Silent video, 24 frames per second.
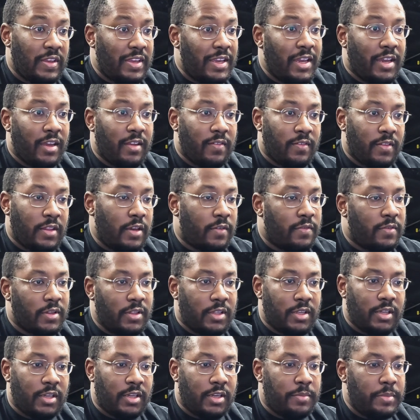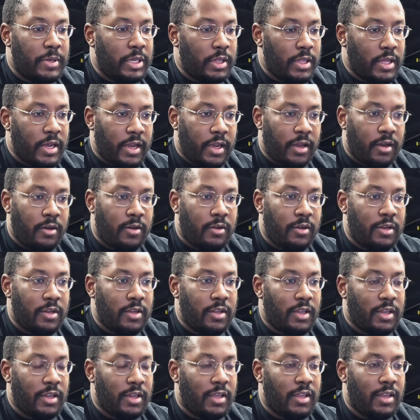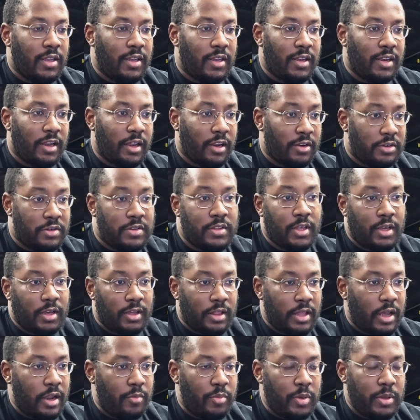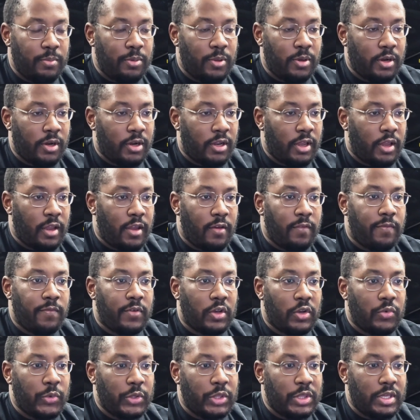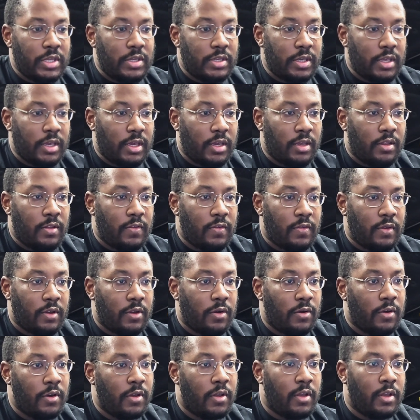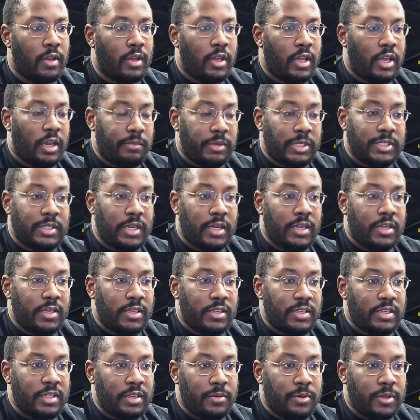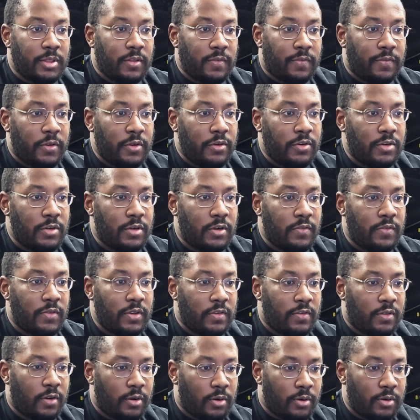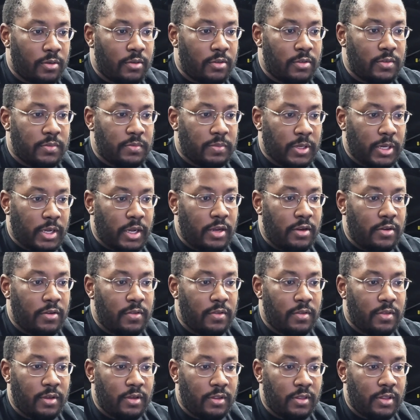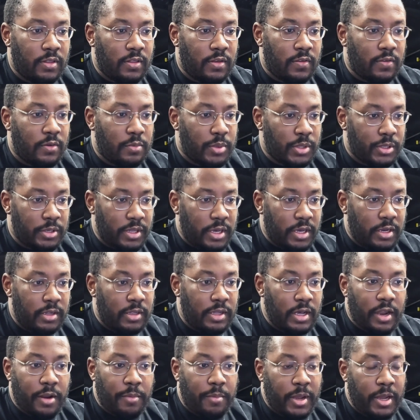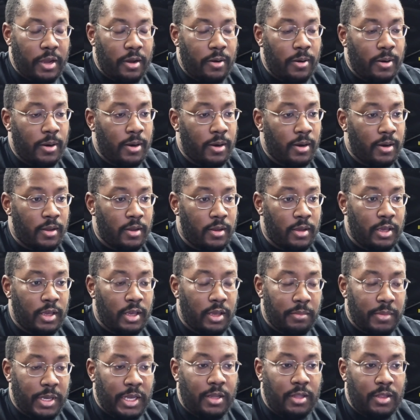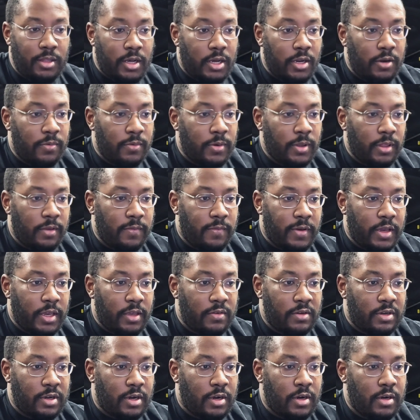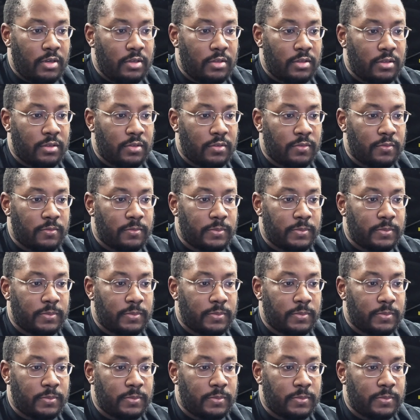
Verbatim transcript: so yeah, it's definitely going to be loud, and I just think a lot of people are going to have fun with this kit. So I'm excited to see what the future of this holds, but I do think that this will put down a lot of power and make a lot of really fast cars.